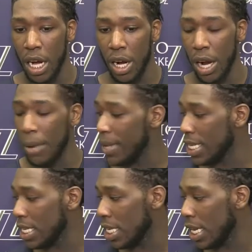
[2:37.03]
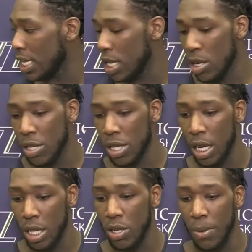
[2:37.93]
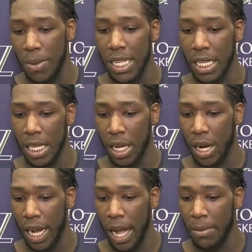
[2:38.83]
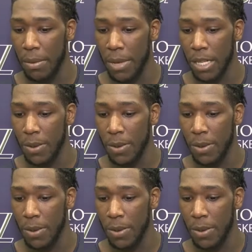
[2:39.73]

great blessings and, you know, tremendously great compliments.